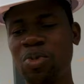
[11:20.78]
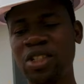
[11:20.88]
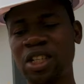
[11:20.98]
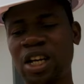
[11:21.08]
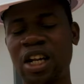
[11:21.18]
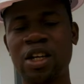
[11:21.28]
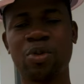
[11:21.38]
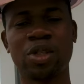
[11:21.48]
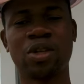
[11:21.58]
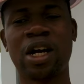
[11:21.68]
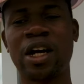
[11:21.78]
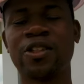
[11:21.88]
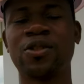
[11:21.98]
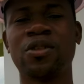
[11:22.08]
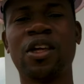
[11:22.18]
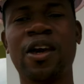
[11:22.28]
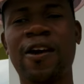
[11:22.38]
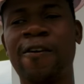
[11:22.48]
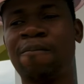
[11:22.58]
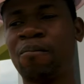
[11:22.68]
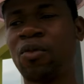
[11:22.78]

basically with regard to the